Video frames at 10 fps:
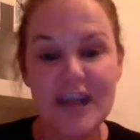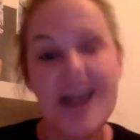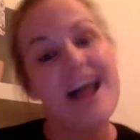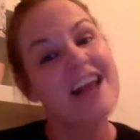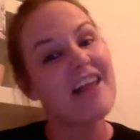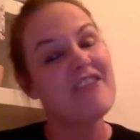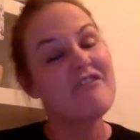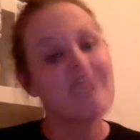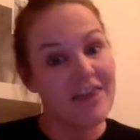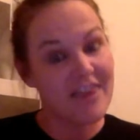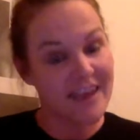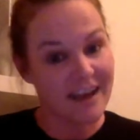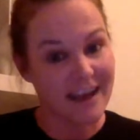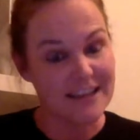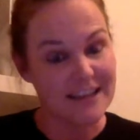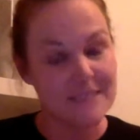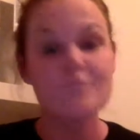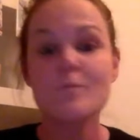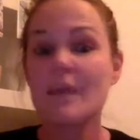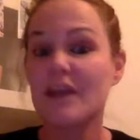Now, the fun thing is
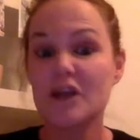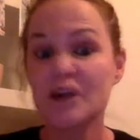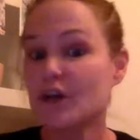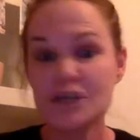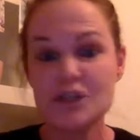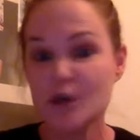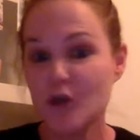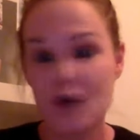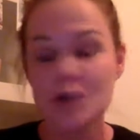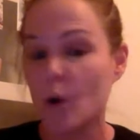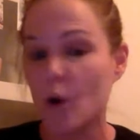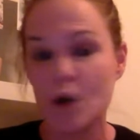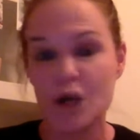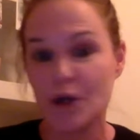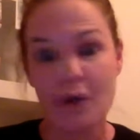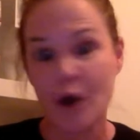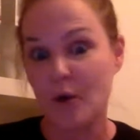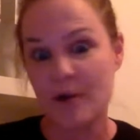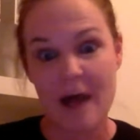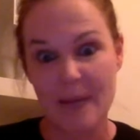that you can do those all on your own
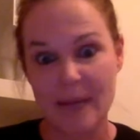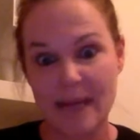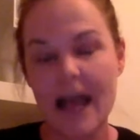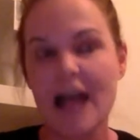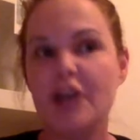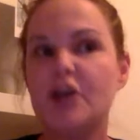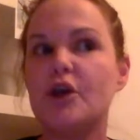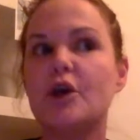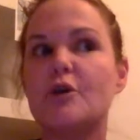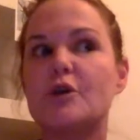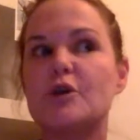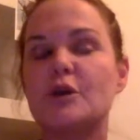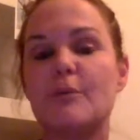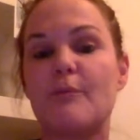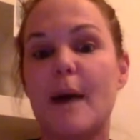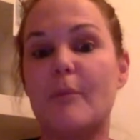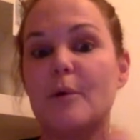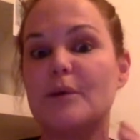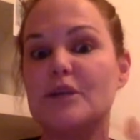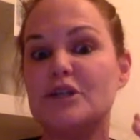without me. And you could do Bumblebee
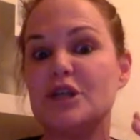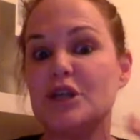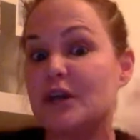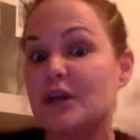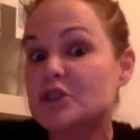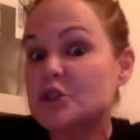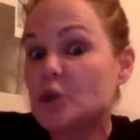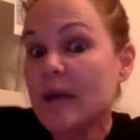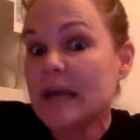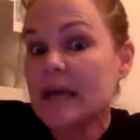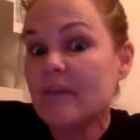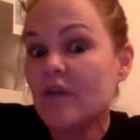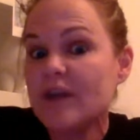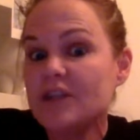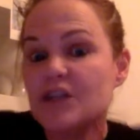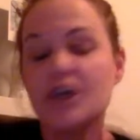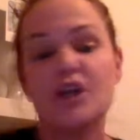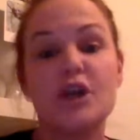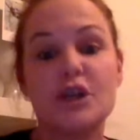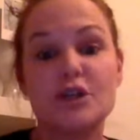Tuna in a squeaky voice. You could
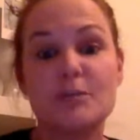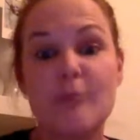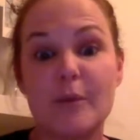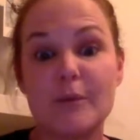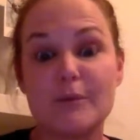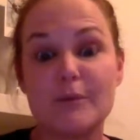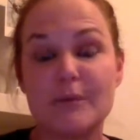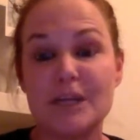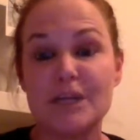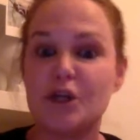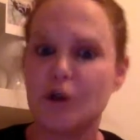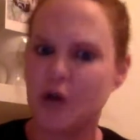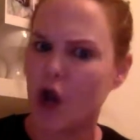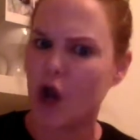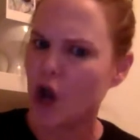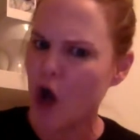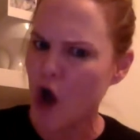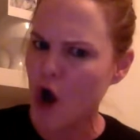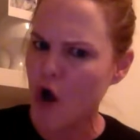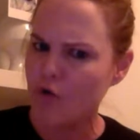do Bumblebee Tuna in a
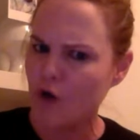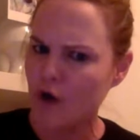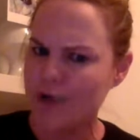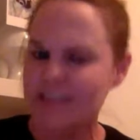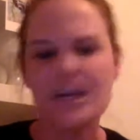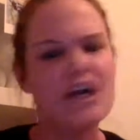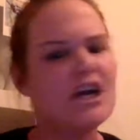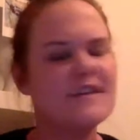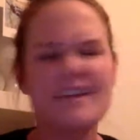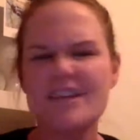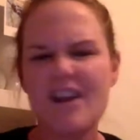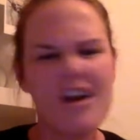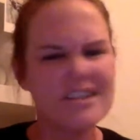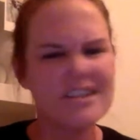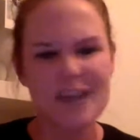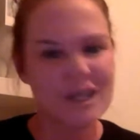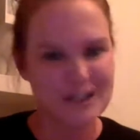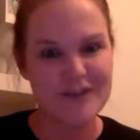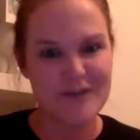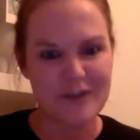low voice. So there's lots and lots of
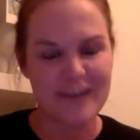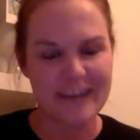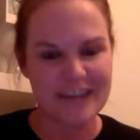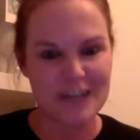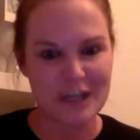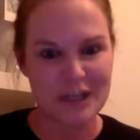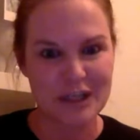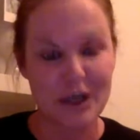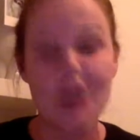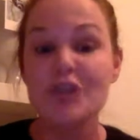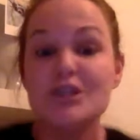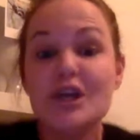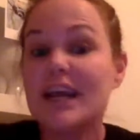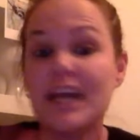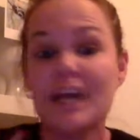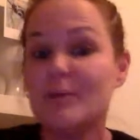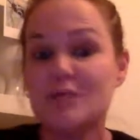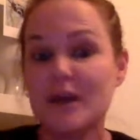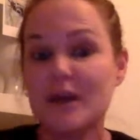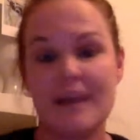different things you can do. So you can keep doing
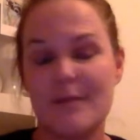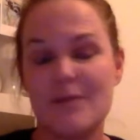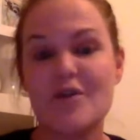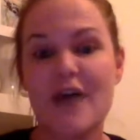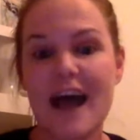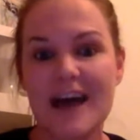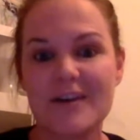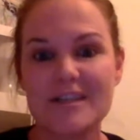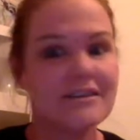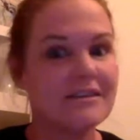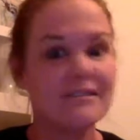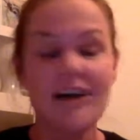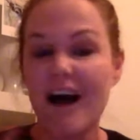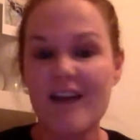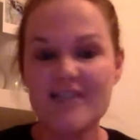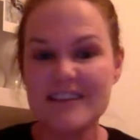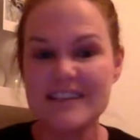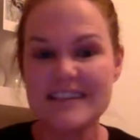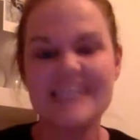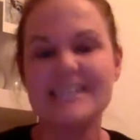them throughout after this
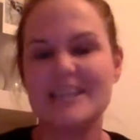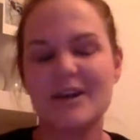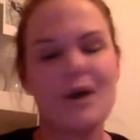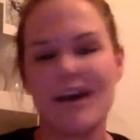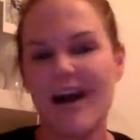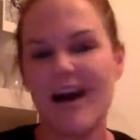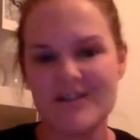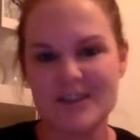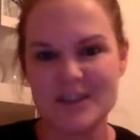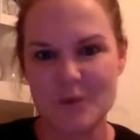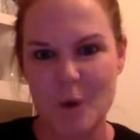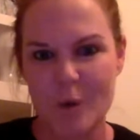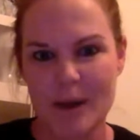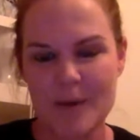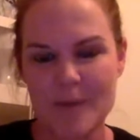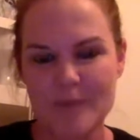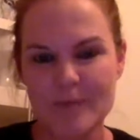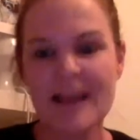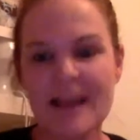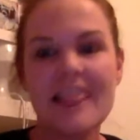lesson and after this warm-up.
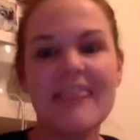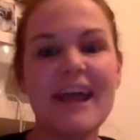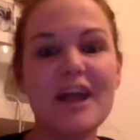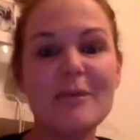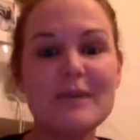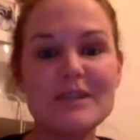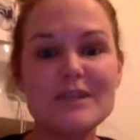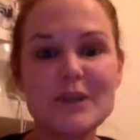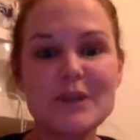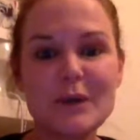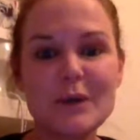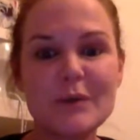Thank you, middle school.